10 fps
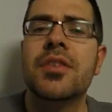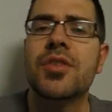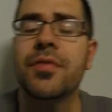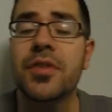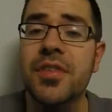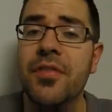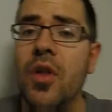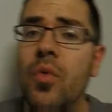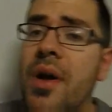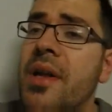So first
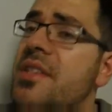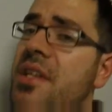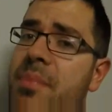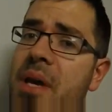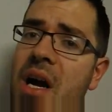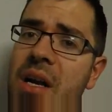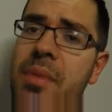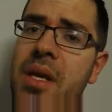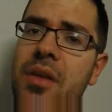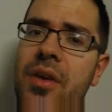of all, what is it?
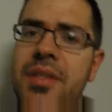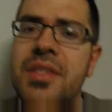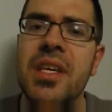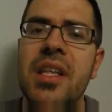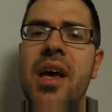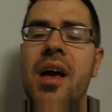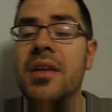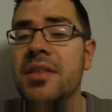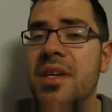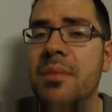Behind me, you can see
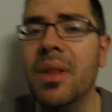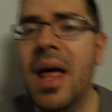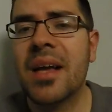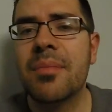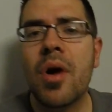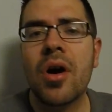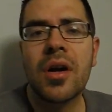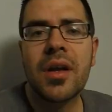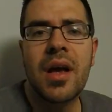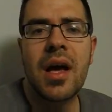a black mark.